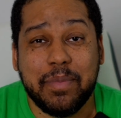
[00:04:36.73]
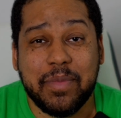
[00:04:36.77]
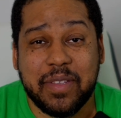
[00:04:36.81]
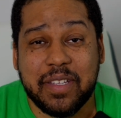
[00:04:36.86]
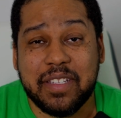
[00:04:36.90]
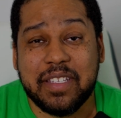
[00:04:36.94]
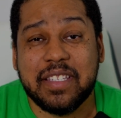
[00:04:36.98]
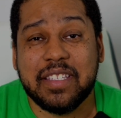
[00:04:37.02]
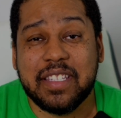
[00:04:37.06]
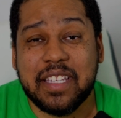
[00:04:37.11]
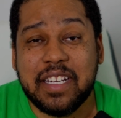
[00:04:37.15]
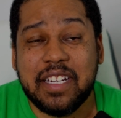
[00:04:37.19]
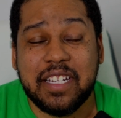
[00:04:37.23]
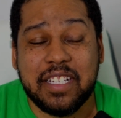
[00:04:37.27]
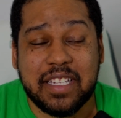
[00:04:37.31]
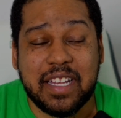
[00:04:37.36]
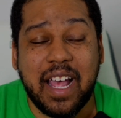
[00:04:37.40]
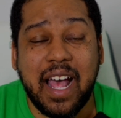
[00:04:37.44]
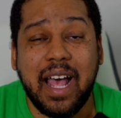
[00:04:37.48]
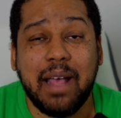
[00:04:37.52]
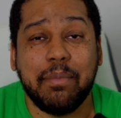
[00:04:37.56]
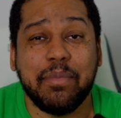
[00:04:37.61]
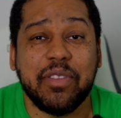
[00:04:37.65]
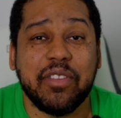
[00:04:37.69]
this is in the
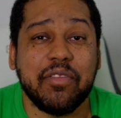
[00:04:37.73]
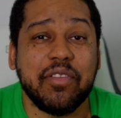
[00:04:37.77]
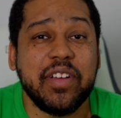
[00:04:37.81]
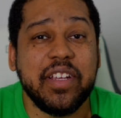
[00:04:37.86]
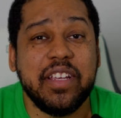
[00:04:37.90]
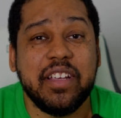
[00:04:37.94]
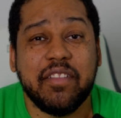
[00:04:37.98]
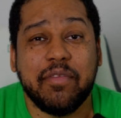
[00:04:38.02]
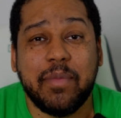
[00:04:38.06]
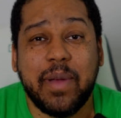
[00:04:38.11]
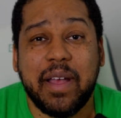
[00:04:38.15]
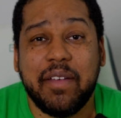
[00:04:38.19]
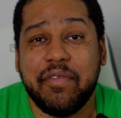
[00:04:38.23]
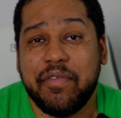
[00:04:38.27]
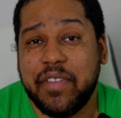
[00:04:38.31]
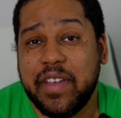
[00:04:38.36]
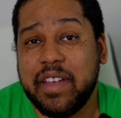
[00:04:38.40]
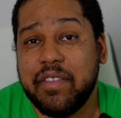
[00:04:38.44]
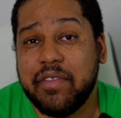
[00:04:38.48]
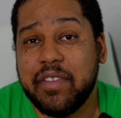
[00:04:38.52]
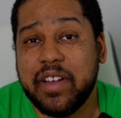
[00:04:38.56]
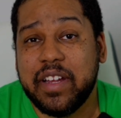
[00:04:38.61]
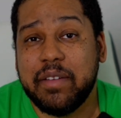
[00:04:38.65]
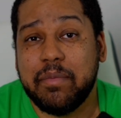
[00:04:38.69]
top three of my
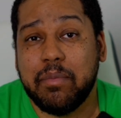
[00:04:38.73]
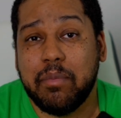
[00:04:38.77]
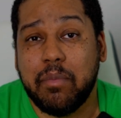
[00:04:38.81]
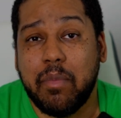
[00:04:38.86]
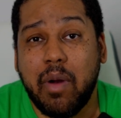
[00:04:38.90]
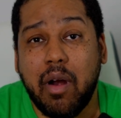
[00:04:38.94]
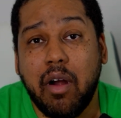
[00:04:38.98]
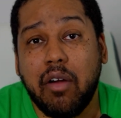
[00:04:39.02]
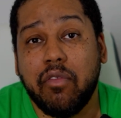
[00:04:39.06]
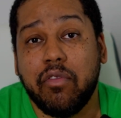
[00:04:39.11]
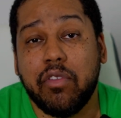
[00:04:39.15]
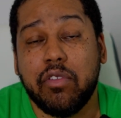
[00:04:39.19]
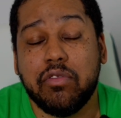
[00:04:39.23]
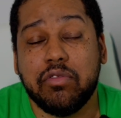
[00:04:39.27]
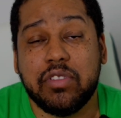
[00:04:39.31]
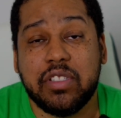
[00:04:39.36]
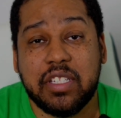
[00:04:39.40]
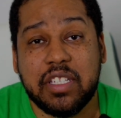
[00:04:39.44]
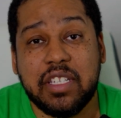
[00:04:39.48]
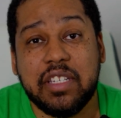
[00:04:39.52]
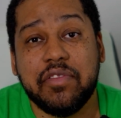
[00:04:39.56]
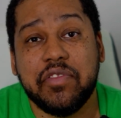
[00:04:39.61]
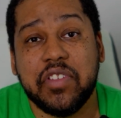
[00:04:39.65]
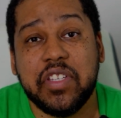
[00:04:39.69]
favorite marvel
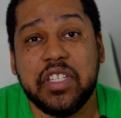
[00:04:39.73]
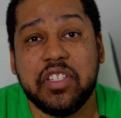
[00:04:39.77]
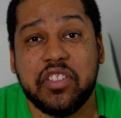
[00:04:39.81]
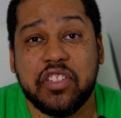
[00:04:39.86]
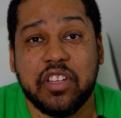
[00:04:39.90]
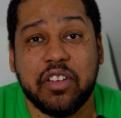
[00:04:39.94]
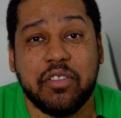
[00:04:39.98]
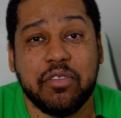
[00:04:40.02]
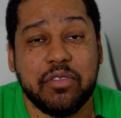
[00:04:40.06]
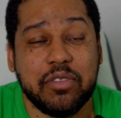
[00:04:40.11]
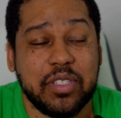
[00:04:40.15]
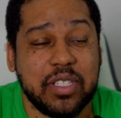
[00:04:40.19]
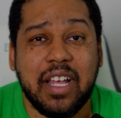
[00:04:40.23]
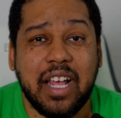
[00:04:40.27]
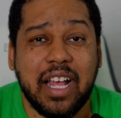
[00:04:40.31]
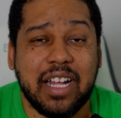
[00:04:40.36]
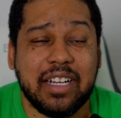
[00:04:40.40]
tv shows